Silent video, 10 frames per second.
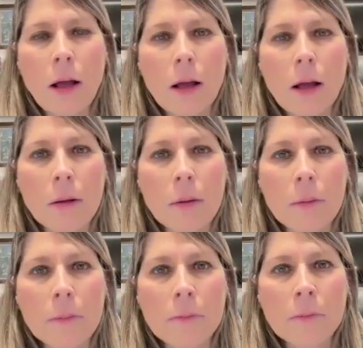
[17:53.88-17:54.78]

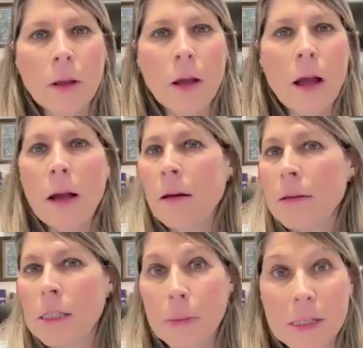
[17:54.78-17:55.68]
And the
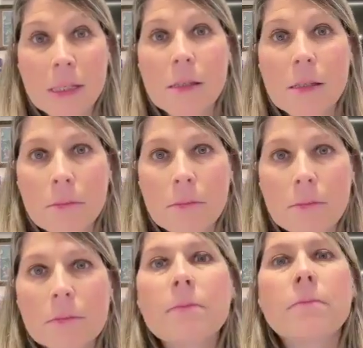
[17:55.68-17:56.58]
situation
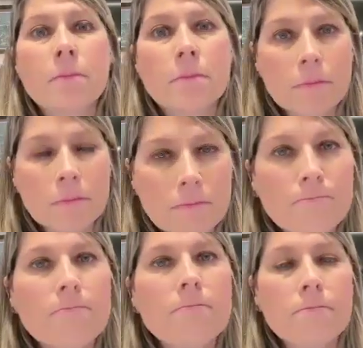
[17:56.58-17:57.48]
has
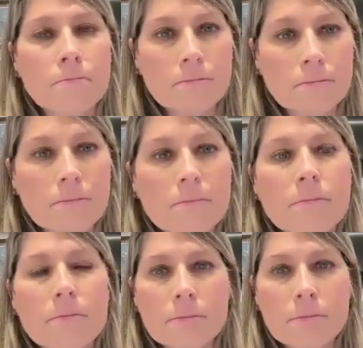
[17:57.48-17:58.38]
evolved so
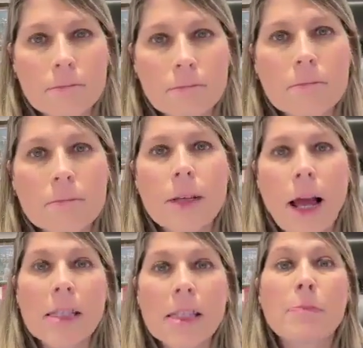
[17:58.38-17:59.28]
rapidly. So in the
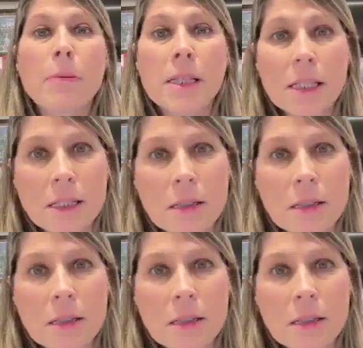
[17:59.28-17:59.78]
beginning,